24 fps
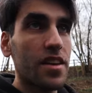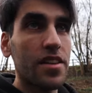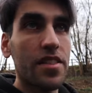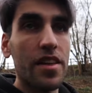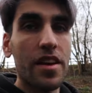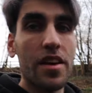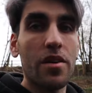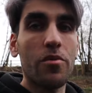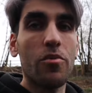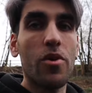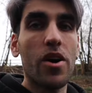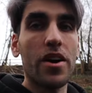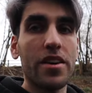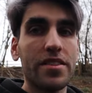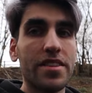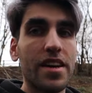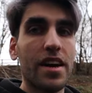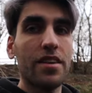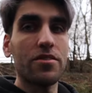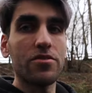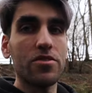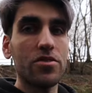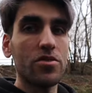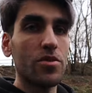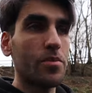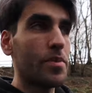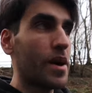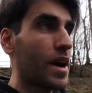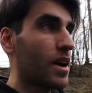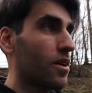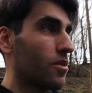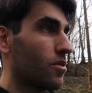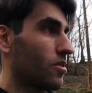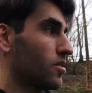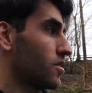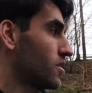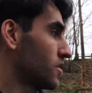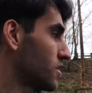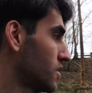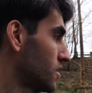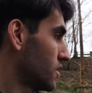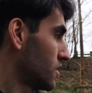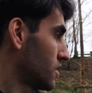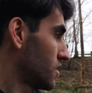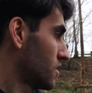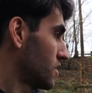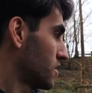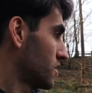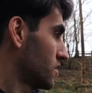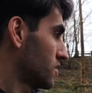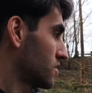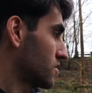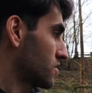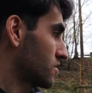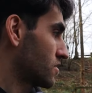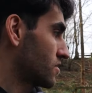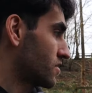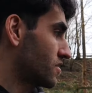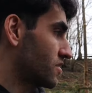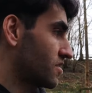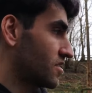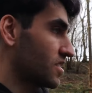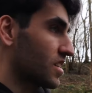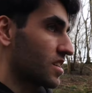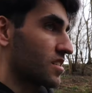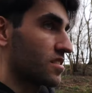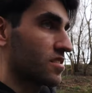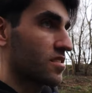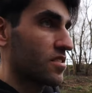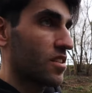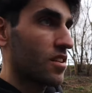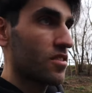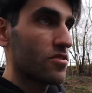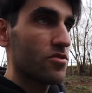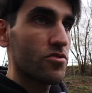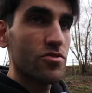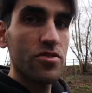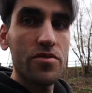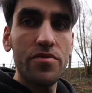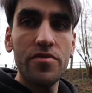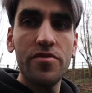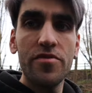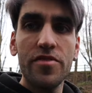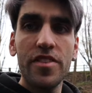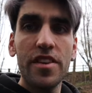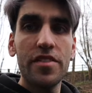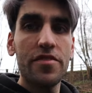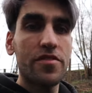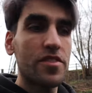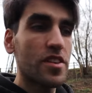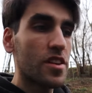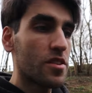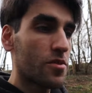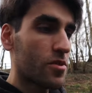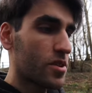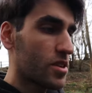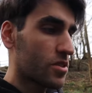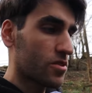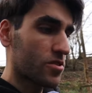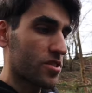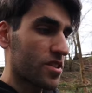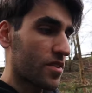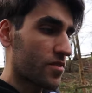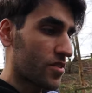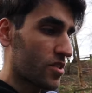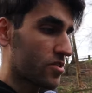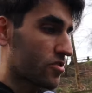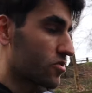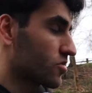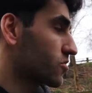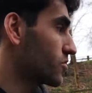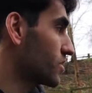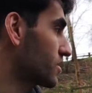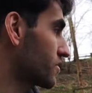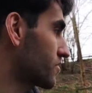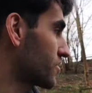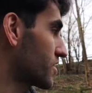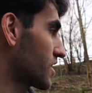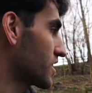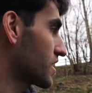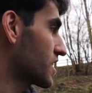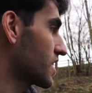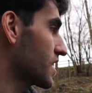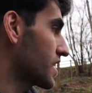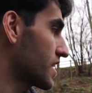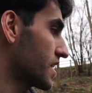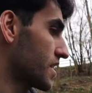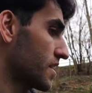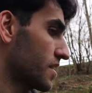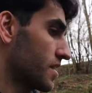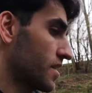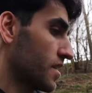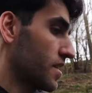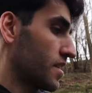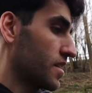I think it worked out to about 650 quid or 700 quid for the year,